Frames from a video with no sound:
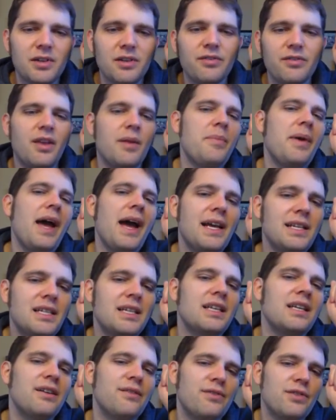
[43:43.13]
or if they pass a
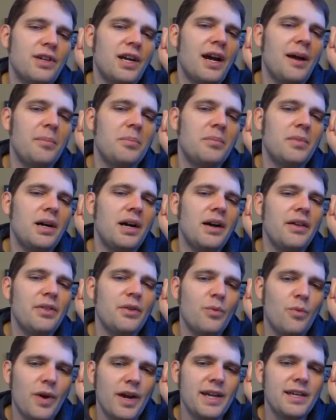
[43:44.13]
gift shop on the
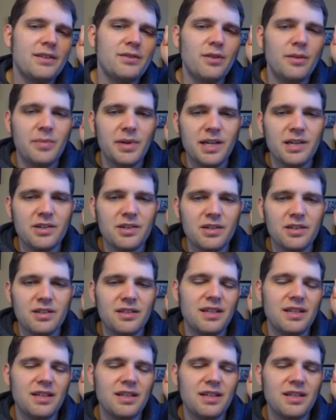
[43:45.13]
way to a patient,